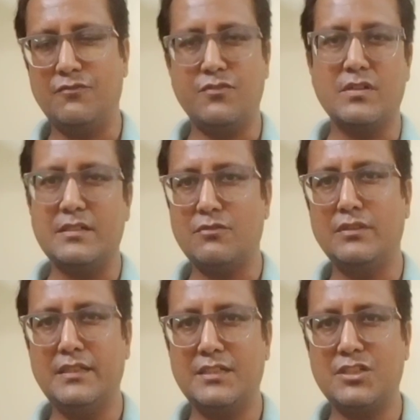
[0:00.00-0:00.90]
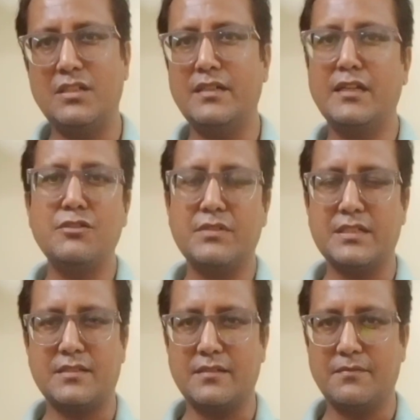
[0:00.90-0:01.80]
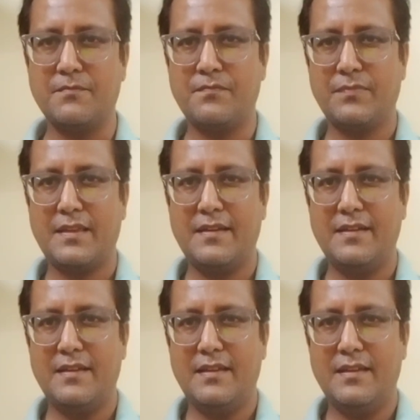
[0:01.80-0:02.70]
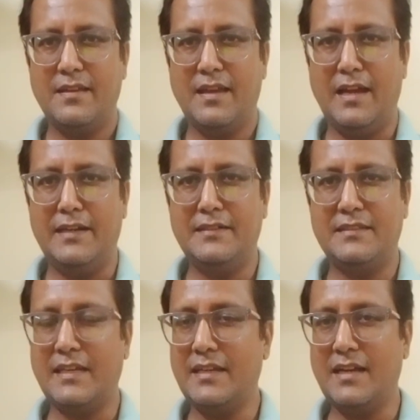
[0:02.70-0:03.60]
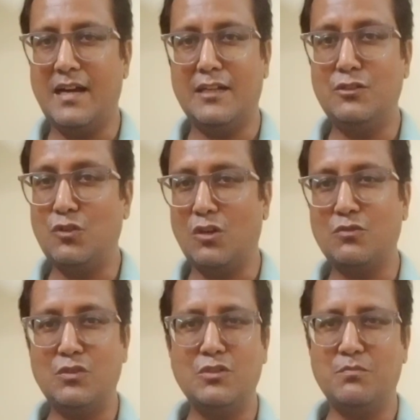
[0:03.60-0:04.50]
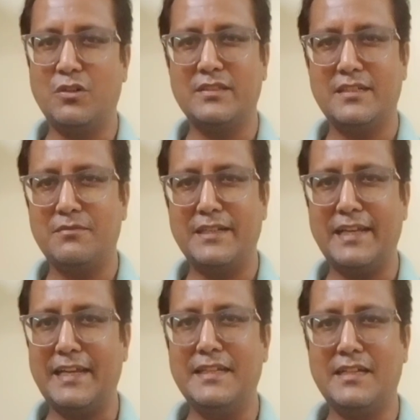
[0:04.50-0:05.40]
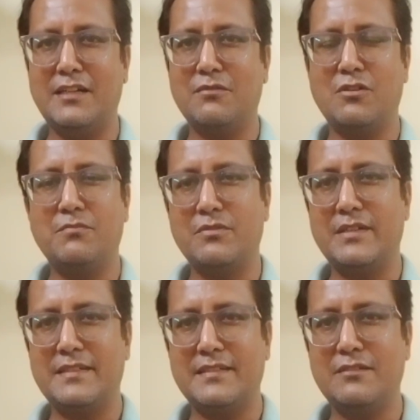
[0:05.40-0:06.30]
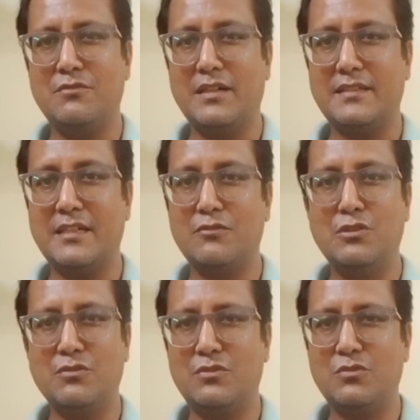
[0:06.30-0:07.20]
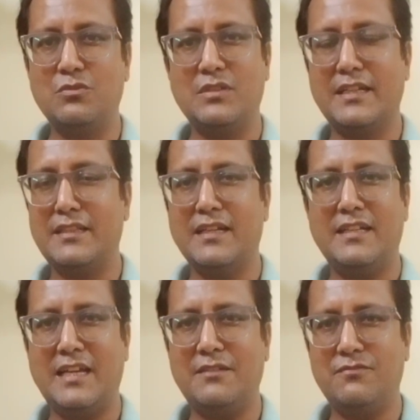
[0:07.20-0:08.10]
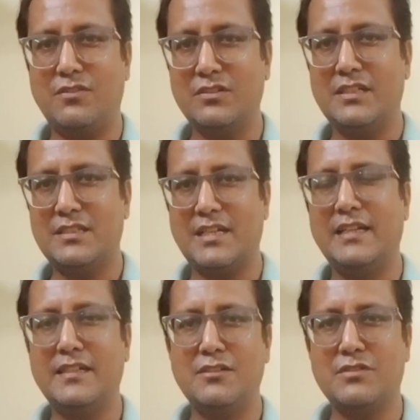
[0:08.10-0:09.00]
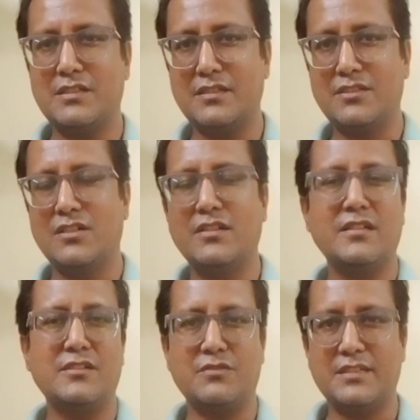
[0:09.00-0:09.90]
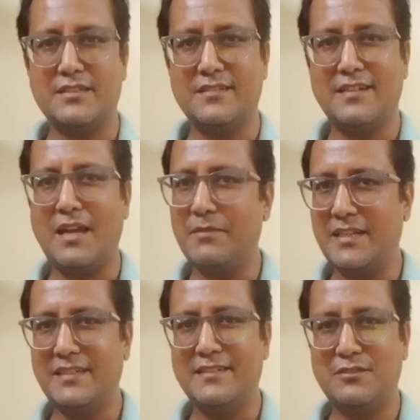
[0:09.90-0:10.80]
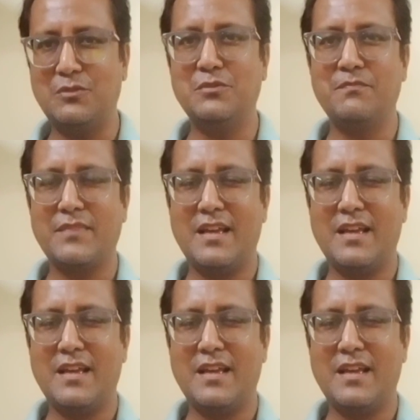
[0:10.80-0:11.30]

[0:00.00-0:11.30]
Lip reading: focus on their children education, and they are not going to bother even any kind of compromising what they are going to do in their life for their child education, children education. Am I right? So